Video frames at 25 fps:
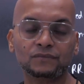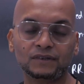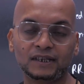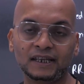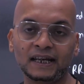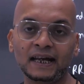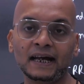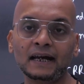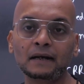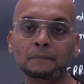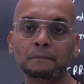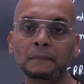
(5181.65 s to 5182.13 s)

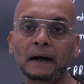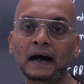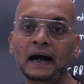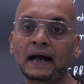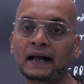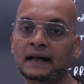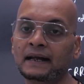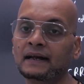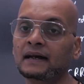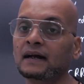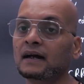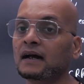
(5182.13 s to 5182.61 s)

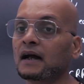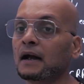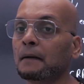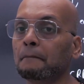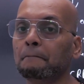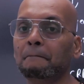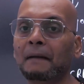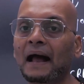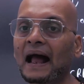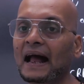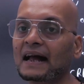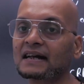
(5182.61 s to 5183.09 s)
Thereby,
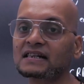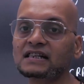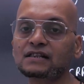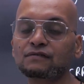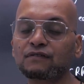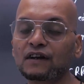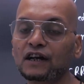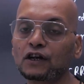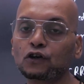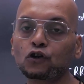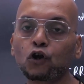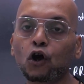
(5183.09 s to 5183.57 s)

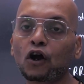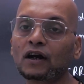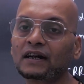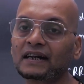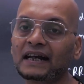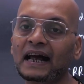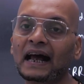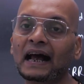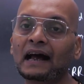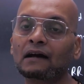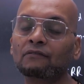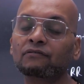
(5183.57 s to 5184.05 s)
banks will
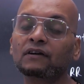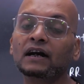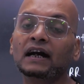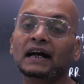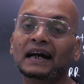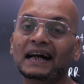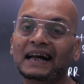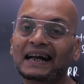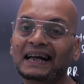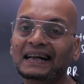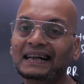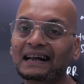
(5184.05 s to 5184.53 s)
not have
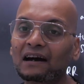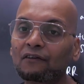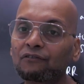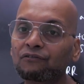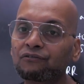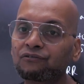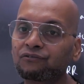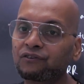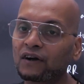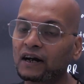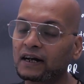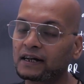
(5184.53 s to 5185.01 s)
enough
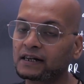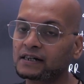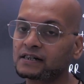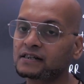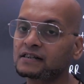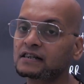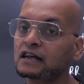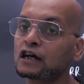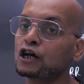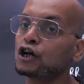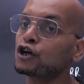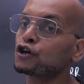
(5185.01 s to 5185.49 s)

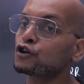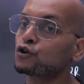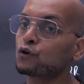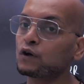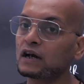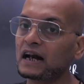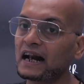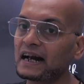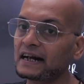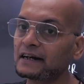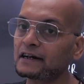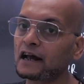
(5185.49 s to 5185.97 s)
funds to
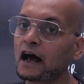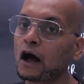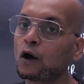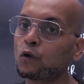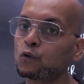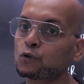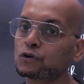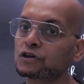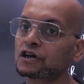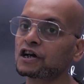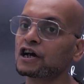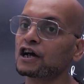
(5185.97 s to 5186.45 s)
lend
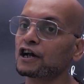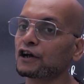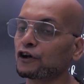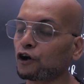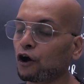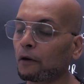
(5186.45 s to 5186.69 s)
out.